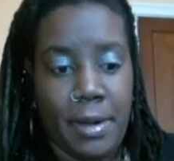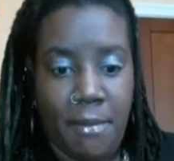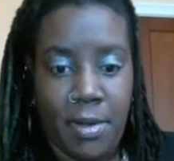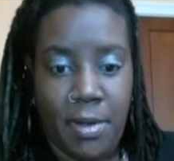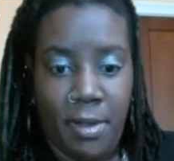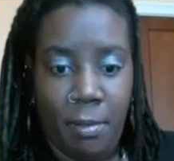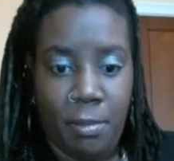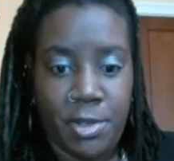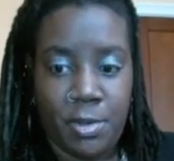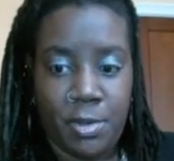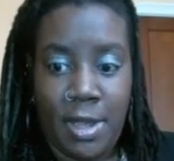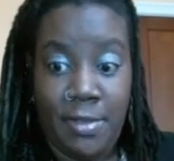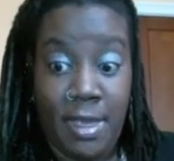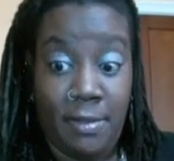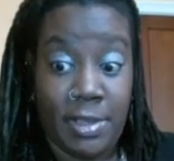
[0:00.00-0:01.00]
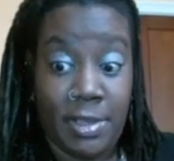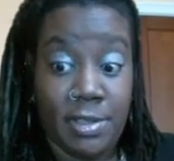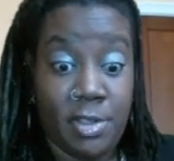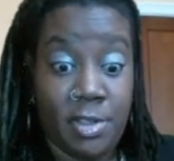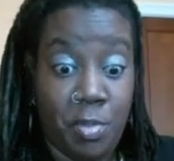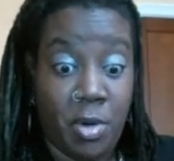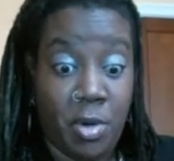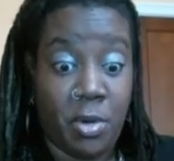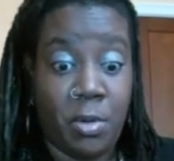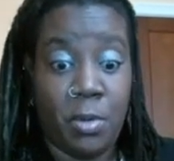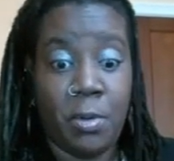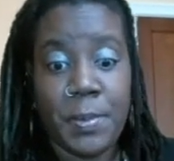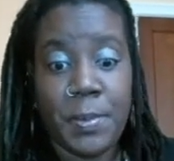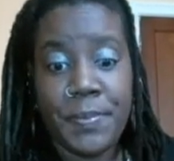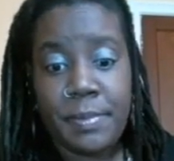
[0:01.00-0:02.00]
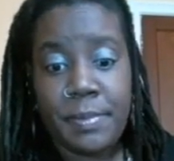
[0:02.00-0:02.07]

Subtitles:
and everything. So I think that's super cool.